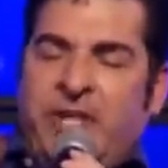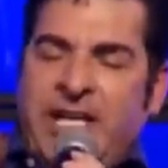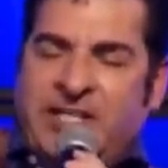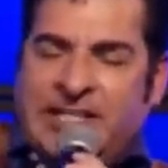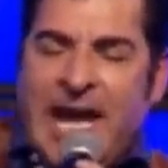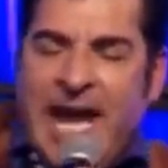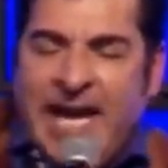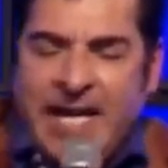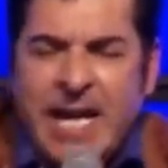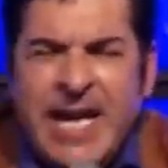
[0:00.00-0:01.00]

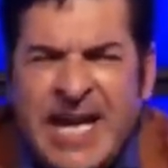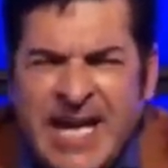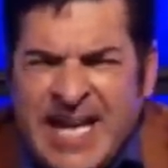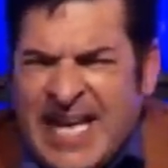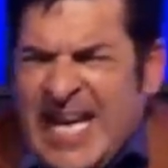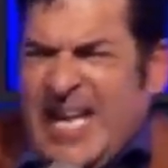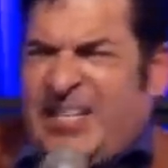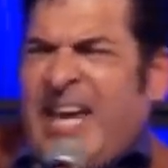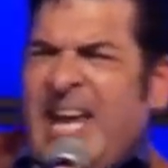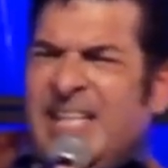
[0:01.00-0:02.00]
say
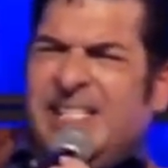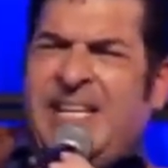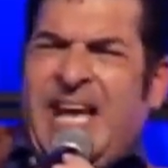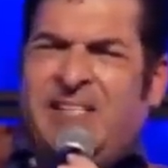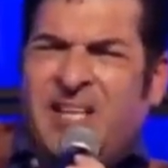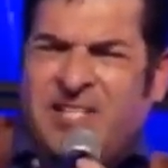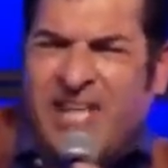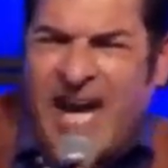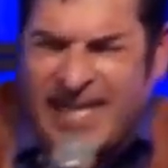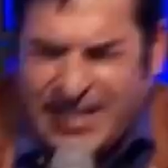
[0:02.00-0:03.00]
is hidden and does
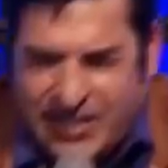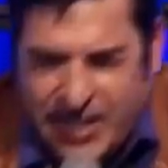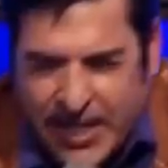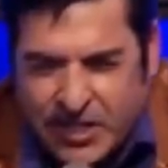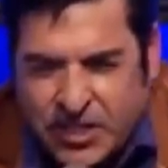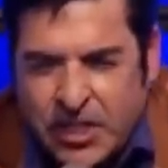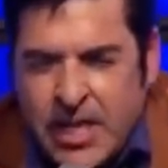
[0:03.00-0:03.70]
not exist,